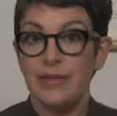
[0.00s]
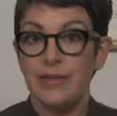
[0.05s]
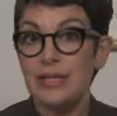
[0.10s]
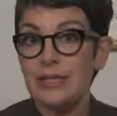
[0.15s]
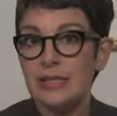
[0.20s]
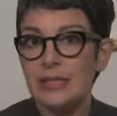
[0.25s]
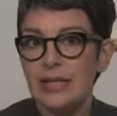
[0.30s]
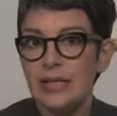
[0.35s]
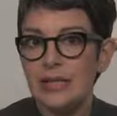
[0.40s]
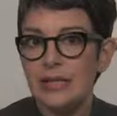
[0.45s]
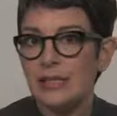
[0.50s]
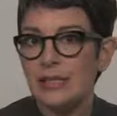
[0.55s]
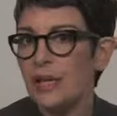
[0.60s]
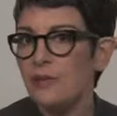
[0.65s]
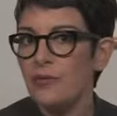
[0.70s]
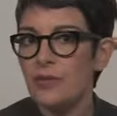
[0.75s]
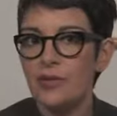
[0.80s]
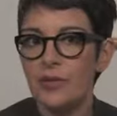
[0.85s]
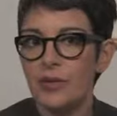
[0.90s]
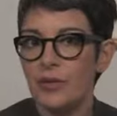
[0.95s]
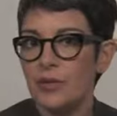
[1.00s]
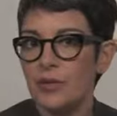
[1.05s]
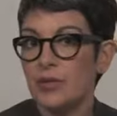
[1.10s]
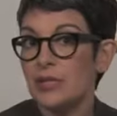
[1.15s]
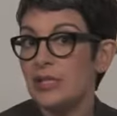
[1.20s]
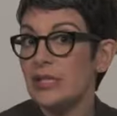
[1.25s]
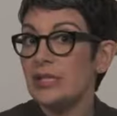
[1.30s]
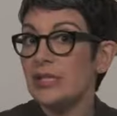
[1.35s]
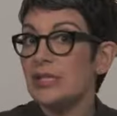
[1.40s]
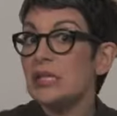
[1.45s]
These days, everything you
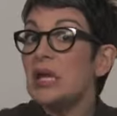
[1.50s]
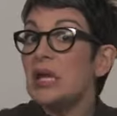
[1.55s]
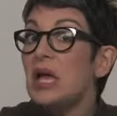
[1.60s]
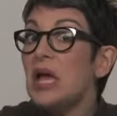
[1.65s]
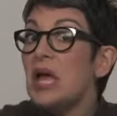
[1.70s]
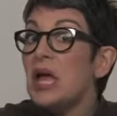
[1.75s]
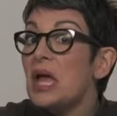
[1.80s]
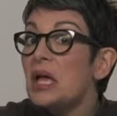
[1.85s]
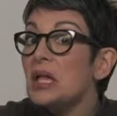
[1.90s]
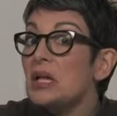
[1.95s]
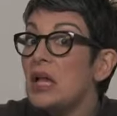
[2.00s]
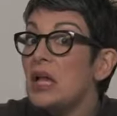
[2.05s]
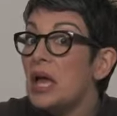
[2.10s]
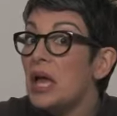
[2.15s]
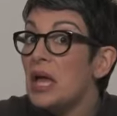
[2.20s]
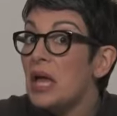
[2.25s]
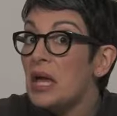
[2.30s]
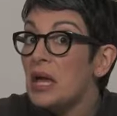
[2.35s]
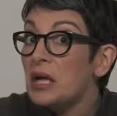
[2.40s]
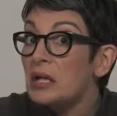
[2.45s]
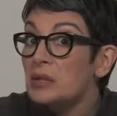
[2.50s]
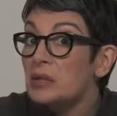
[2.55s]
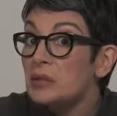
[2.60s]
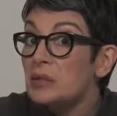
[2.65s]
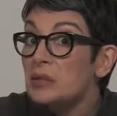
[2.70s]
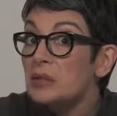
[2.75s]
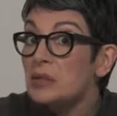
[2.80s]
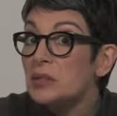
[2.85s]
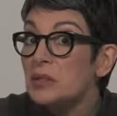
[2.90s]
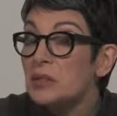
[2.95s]
see is
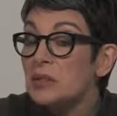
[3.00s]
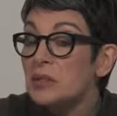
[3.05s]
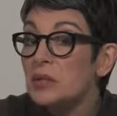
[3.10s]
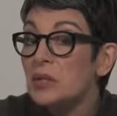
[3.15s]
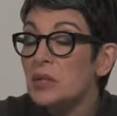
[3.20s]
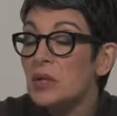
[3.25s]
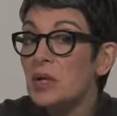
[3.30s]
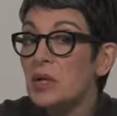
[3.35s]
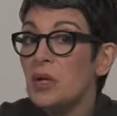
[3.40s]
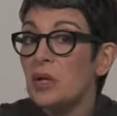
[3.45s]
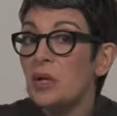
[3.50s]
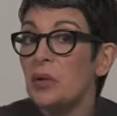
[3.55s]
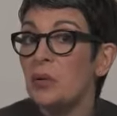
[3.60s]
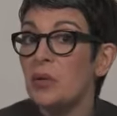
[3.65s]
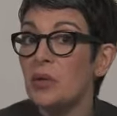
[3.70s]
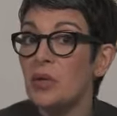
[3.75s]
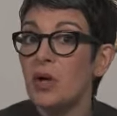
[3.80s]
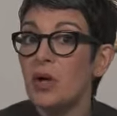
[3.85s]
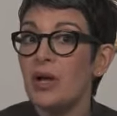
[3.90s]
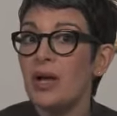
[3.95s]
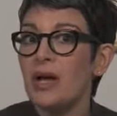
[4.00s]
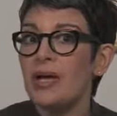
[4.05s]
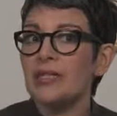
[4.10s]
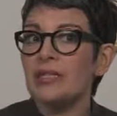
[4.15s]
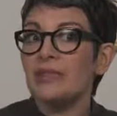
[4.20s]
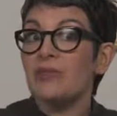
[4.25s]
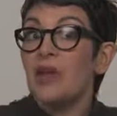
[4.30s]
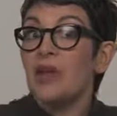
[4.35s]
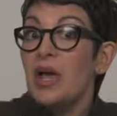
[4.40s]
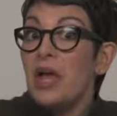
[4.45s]
enhanced with all
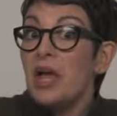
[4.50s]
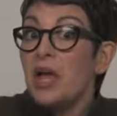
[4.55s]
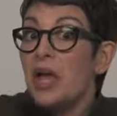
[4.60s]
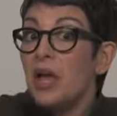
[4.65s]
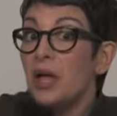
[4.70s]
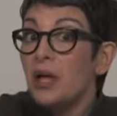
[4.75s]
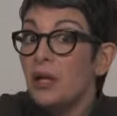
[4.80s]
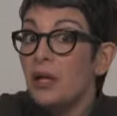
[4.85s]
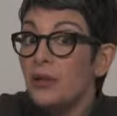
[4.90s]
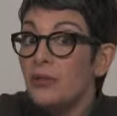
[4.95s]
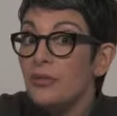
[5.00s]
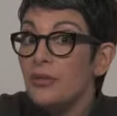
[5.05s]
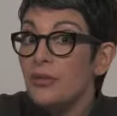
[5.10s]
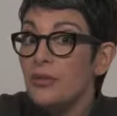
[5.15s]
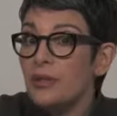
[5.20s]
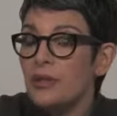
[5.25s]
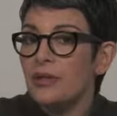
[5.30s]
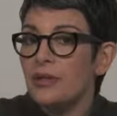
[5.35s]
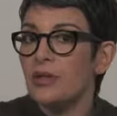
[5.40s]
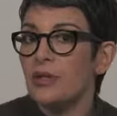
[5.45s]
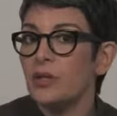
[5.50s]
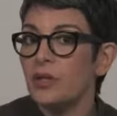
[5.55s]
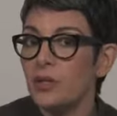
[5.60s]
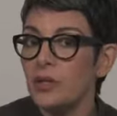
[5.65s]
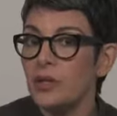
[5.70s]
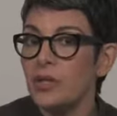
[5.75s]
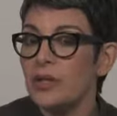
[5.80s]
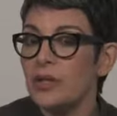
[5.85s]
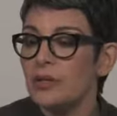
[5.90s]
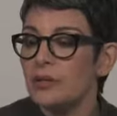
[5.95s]
kinds of healthy
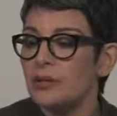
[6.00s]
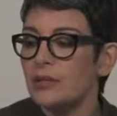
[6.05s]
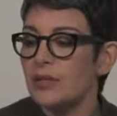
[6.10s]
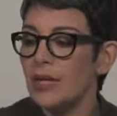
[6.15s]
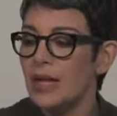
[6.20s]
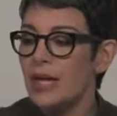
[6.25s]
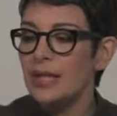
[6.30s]
ingredients